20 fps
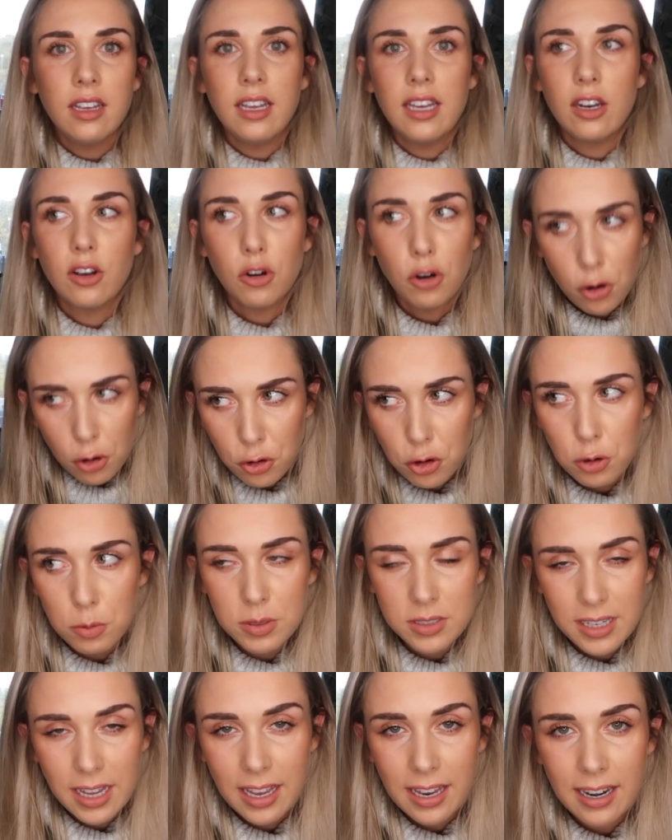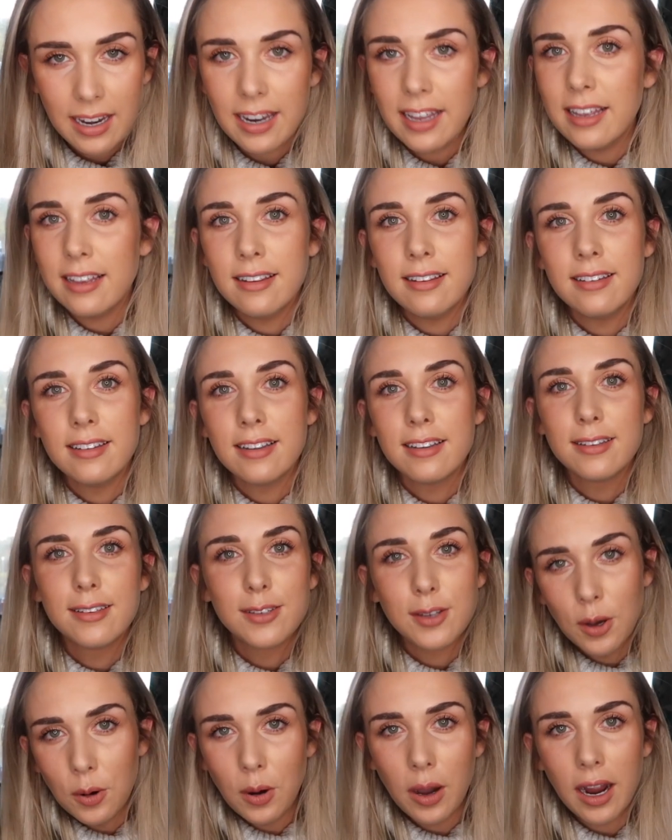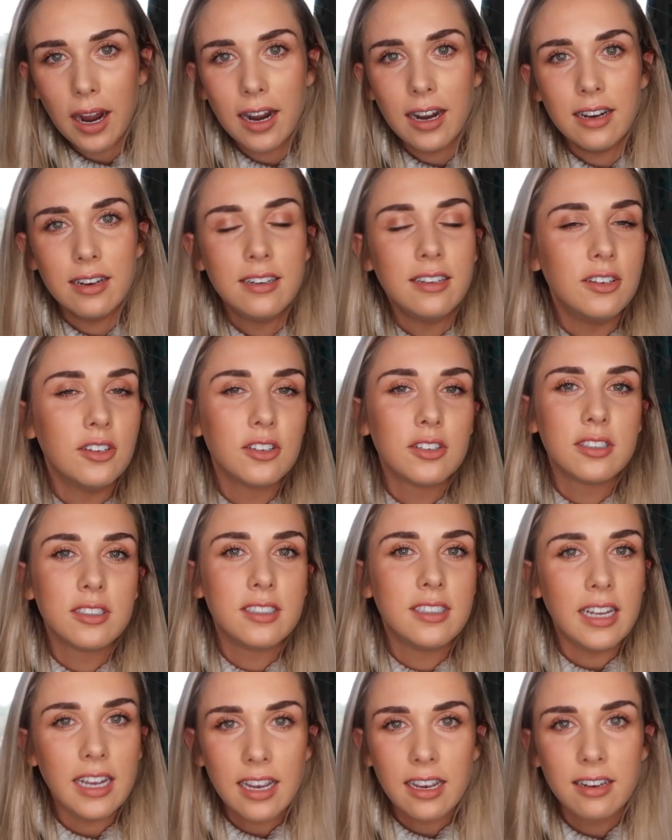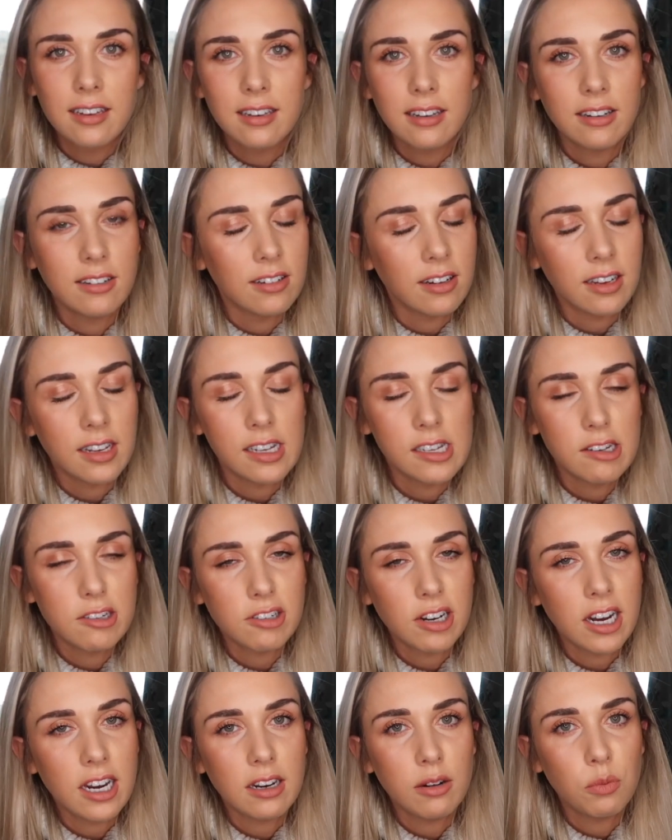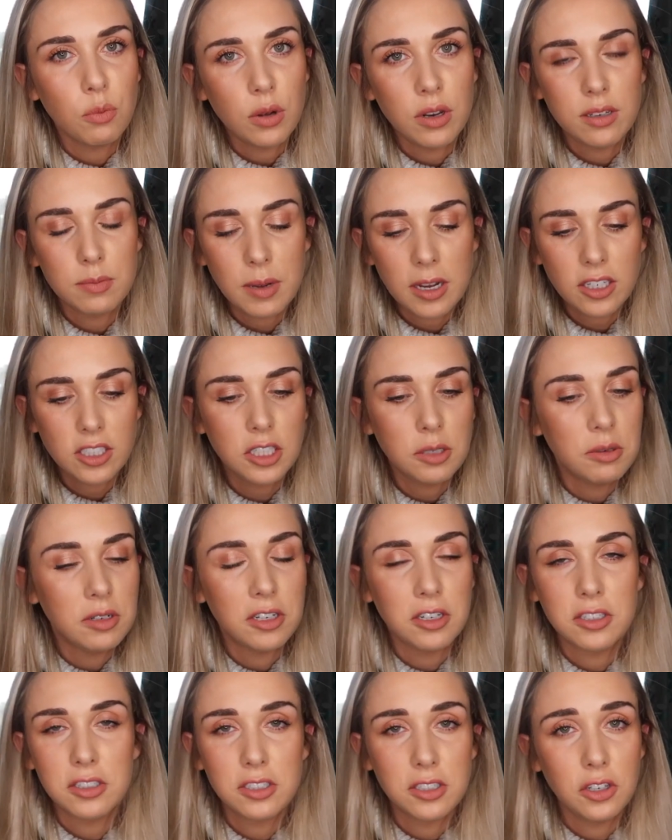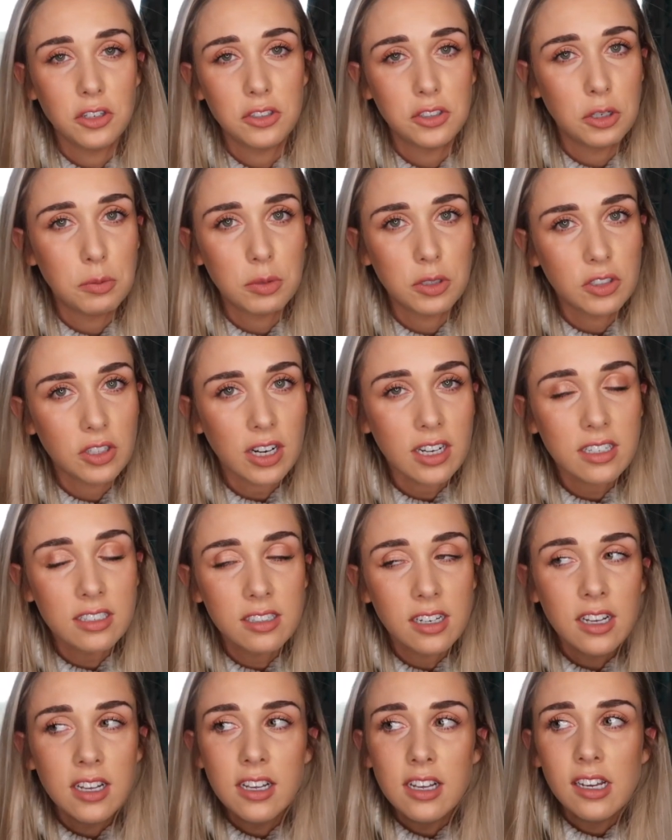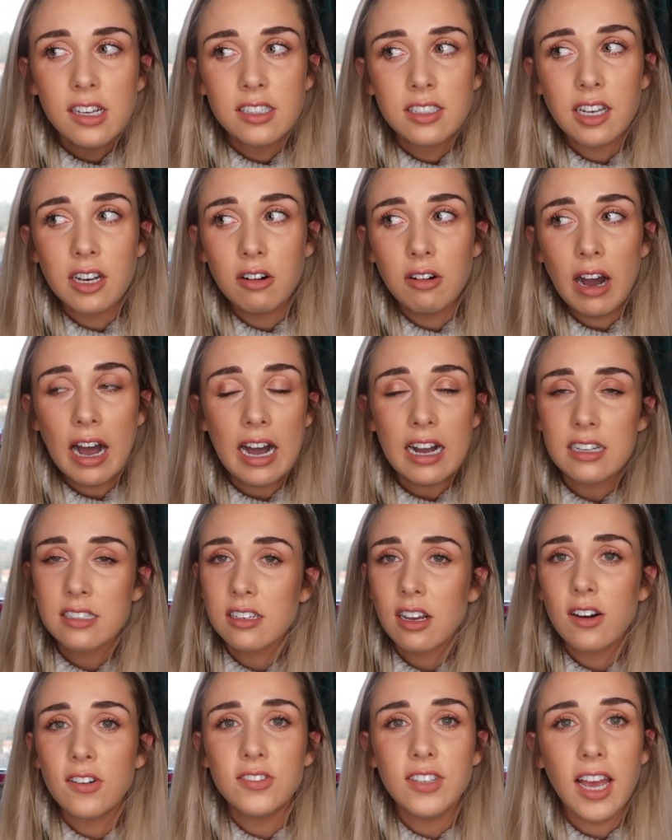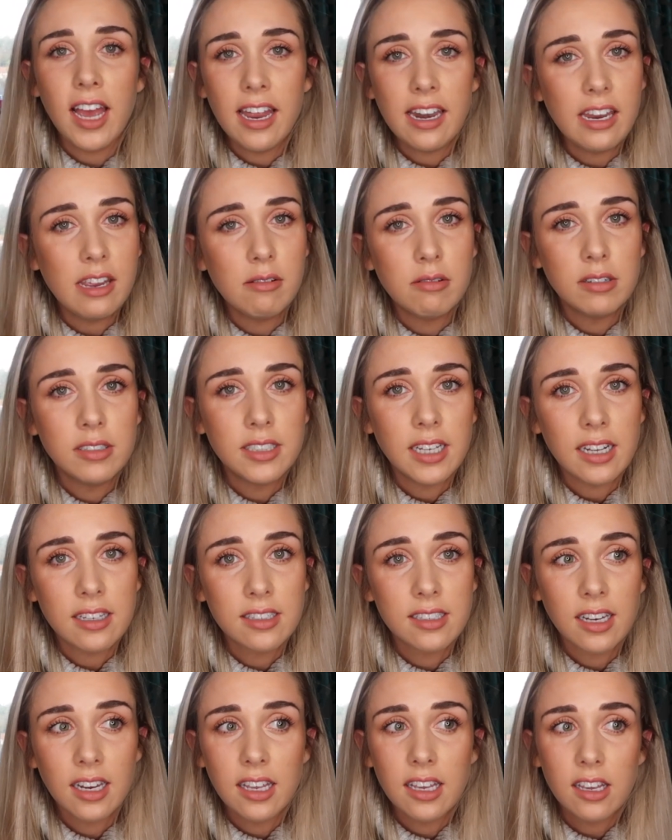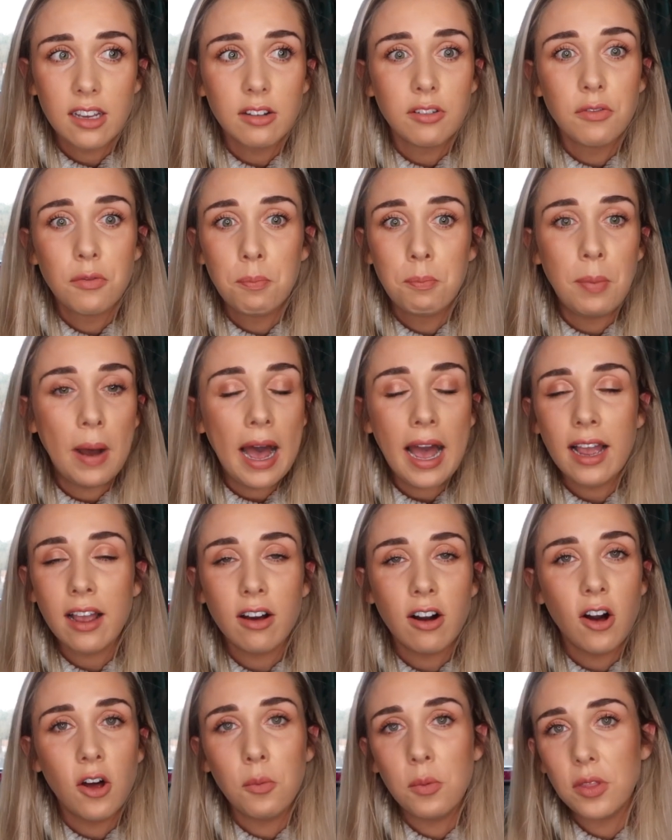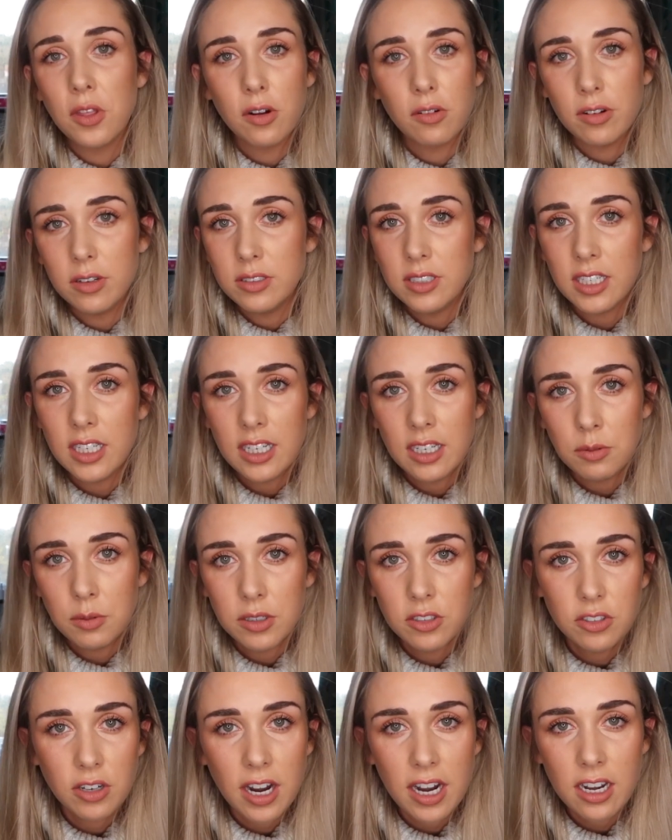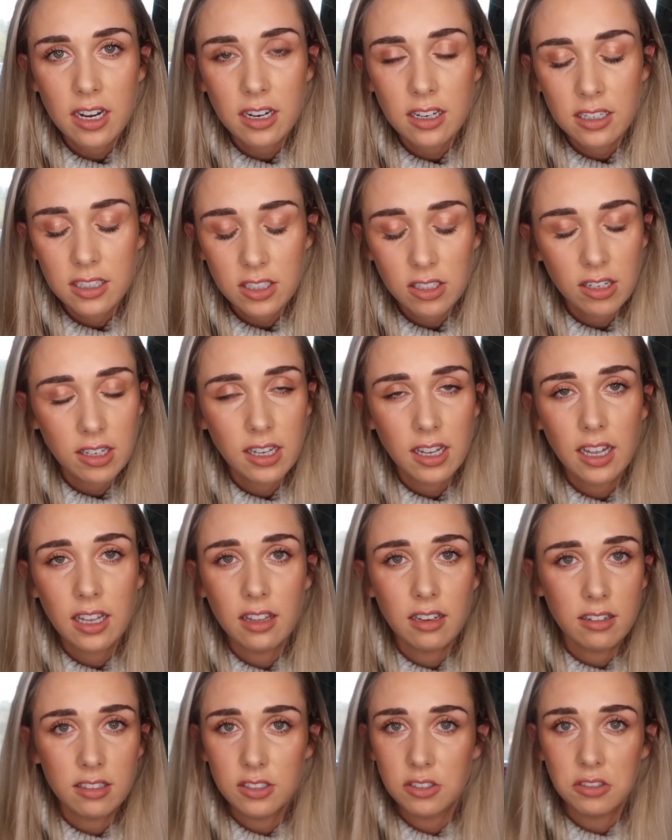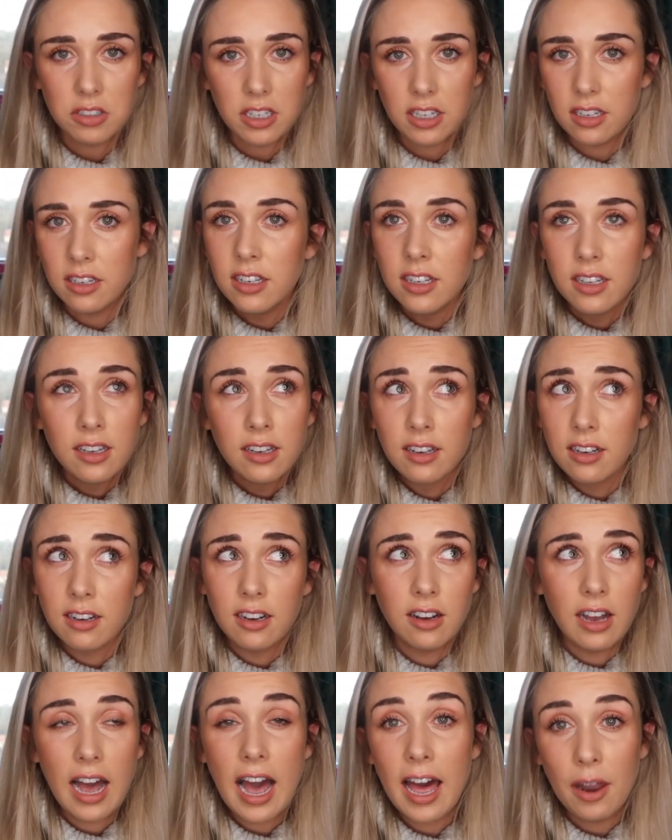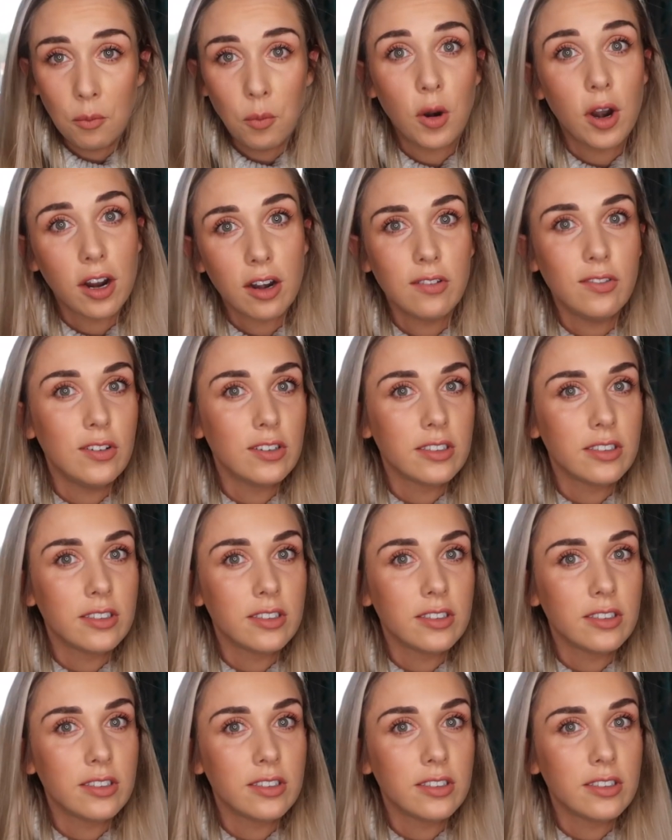it 100% is so hard to just stick to your diet and your training, especially when you're so super stressed. So hats off to anyone that's like bang on with their routine with training and diet and their studying and working a